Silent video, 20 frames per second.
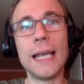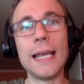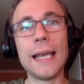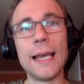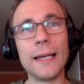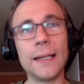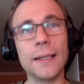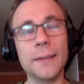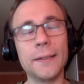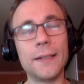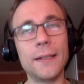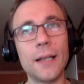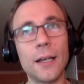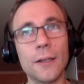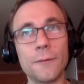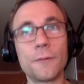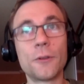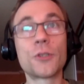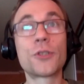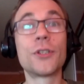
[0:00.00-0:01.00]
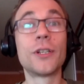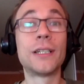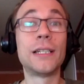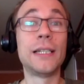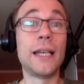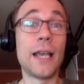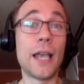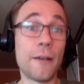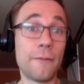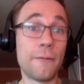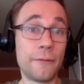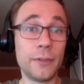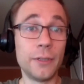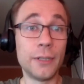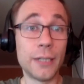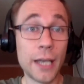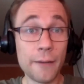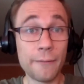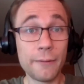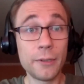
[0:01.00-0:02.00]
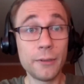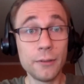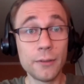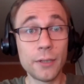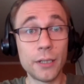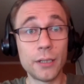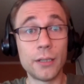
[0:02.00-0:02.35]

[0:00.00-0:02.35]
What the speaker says: And unfortunately, every level